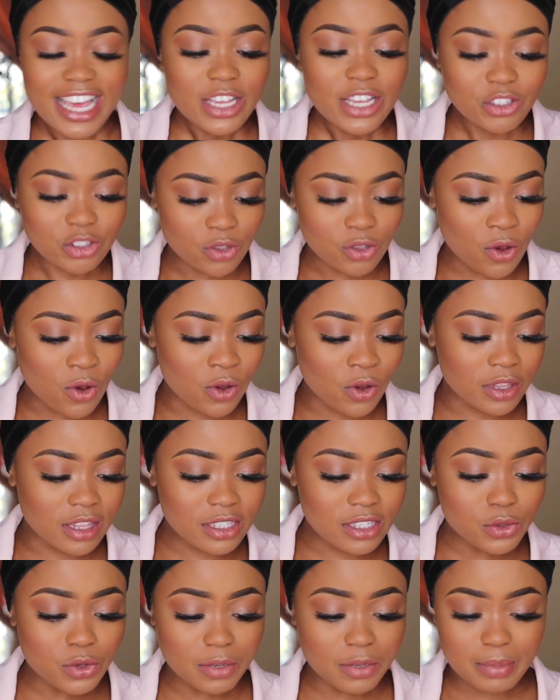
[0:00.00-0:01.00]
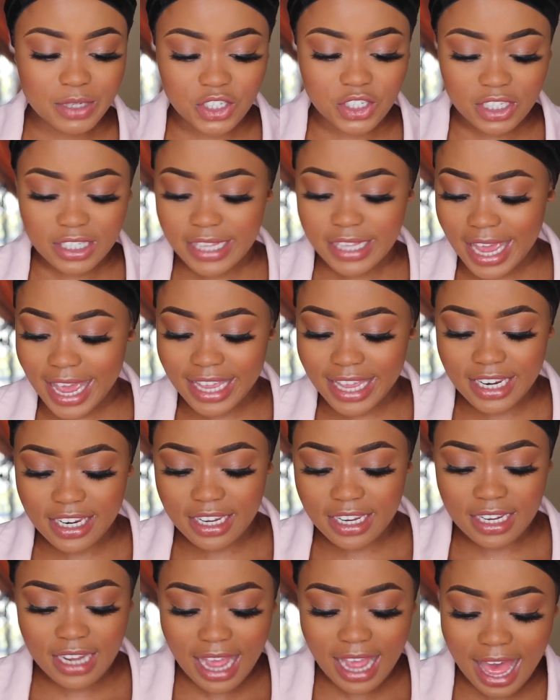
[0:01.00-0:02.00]
So this could be just
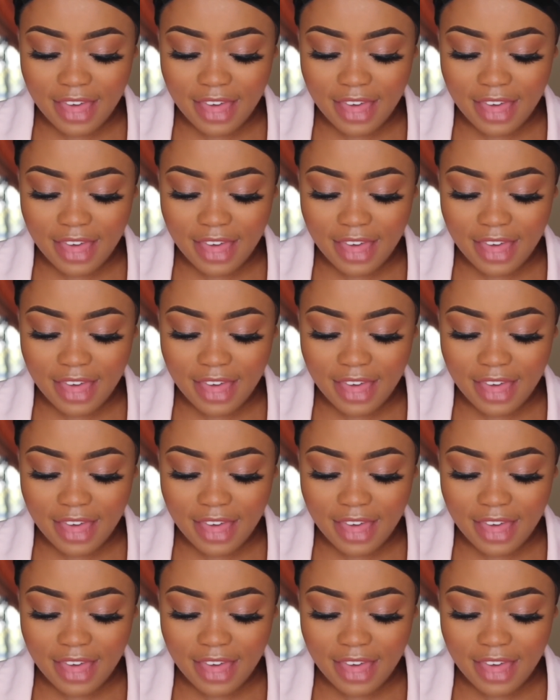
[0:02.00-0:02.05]
any